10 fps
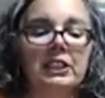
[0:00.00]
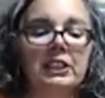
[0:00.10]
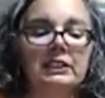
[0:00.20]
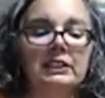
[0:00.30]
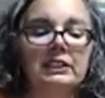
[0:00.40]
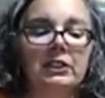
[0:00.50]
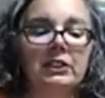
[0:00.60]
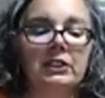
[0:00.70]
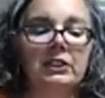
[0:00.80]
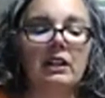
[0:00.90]
So
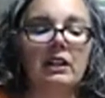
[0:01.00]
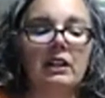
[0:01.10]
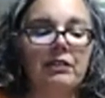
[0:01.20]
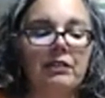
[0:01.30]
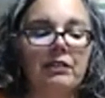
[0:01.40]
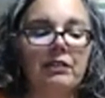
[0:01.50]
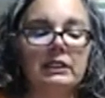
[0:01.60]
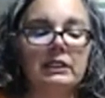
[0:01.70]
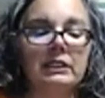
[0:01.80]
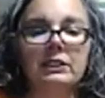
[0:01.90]
turning off those
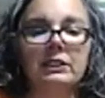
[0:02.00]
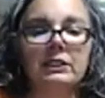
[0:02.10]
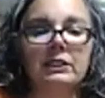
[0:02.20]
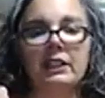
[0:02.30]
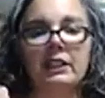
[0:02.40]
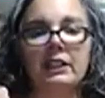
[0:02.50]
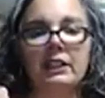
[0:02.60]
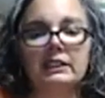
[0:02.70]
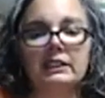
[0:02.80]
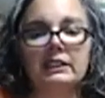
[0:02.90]
electronic
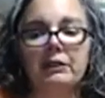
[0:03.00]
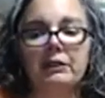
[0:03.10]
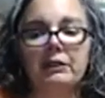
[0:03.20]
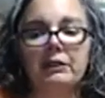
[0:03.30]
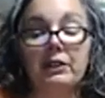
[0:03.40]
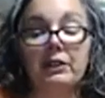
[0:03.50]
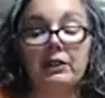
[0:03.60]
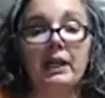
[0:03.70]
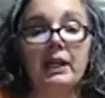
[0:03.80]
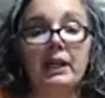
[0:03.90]
devices before you go to
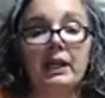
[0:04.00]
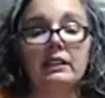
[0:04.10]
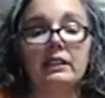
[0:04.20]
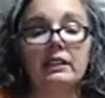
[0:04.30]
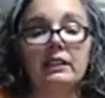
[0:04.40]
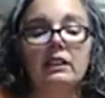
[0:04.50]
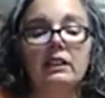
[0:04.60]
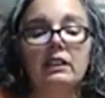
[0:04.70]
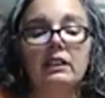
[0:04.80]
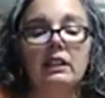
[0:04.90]
bed,
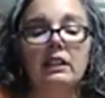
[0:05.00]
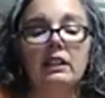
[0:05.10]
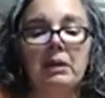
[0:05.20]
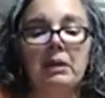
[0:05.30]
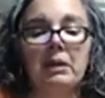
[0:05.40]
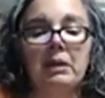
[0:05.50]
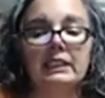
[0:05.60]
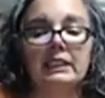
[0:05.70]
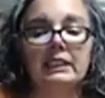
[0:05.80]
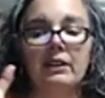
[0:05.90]

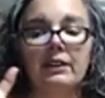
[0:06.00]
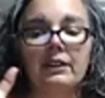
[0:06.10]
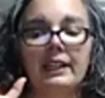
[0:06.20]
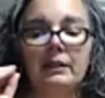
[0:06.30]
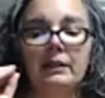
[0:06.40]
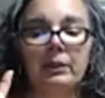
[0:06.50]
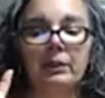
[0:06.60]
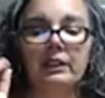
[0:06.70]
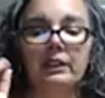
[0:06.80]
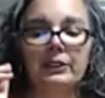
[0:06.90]
minimizing all that
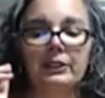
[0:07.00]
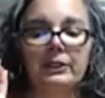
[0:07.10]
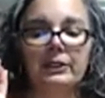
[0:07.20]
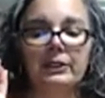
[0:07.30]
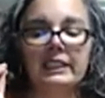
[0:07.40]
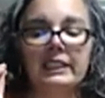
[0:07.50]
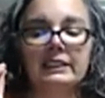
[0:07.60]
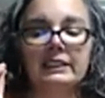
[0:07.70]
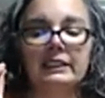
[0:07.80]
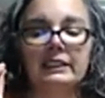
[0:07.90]
input into your
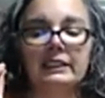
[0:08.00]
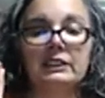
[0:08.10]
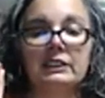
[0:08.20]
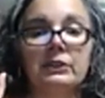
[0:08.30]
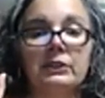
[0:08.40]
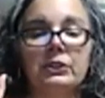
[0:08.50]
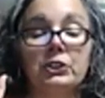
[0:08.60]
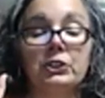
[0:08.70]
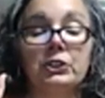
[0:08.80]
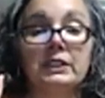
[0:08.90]
senses so that you
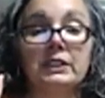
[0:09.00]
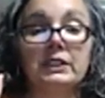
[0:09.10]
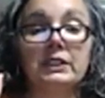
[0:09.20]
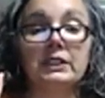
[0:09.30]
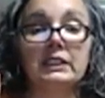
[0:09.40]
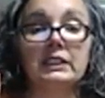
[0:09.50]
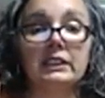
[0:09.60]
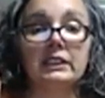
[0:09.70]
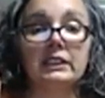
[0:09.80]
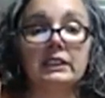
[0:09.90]
can
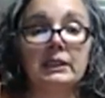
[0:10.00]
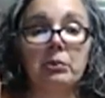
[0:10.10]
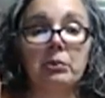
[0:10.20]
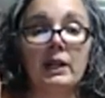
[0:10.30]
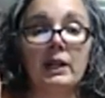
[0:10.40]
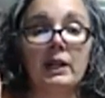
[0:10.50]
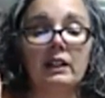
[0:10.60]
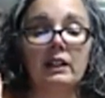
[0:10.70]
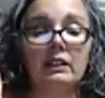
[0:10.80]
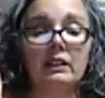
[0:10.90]
sleep
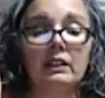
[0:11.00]
well